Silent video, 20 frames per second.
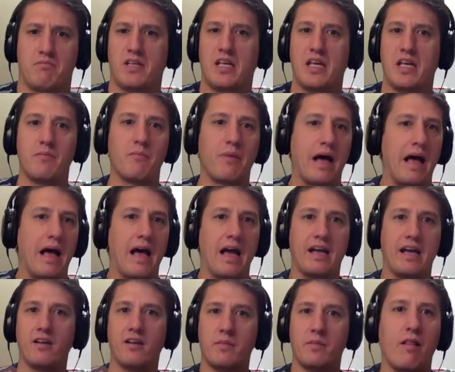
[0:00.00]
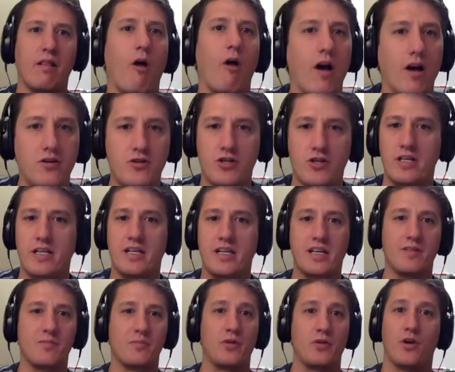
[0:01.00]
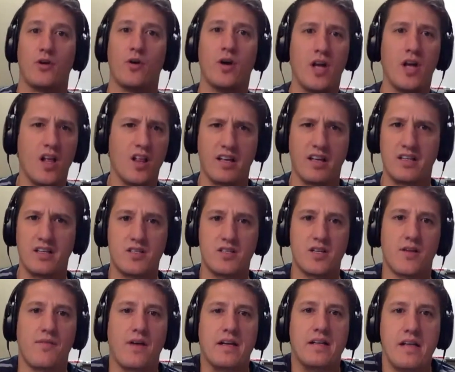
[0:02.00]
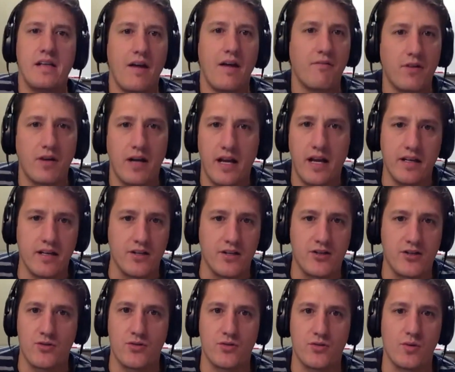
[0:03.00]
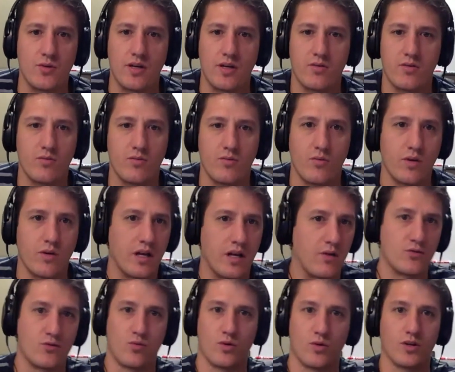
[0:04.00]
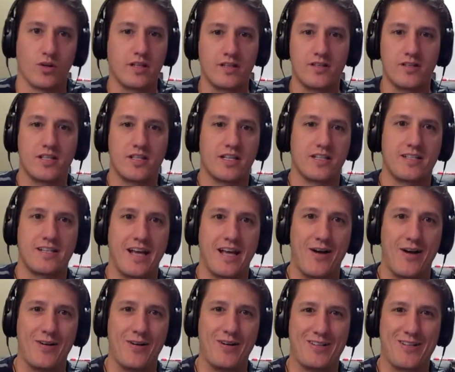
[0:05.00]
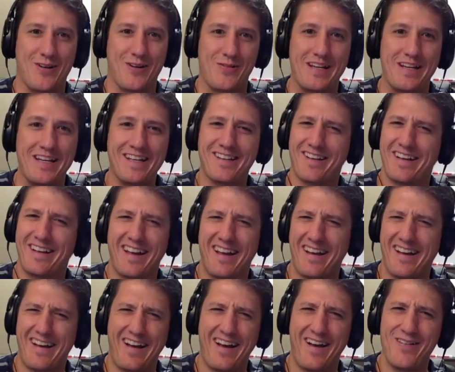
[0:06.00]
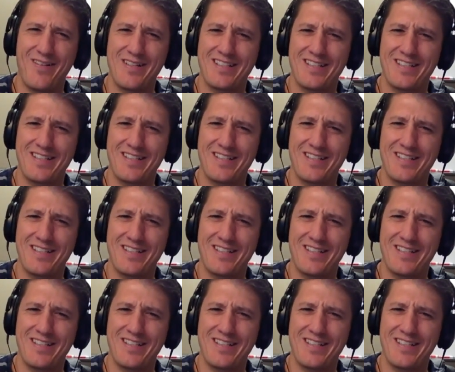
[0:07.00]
getting behind on my laundry, getting like stuff I never had issues with when I was working 60 hours a week. Like, how is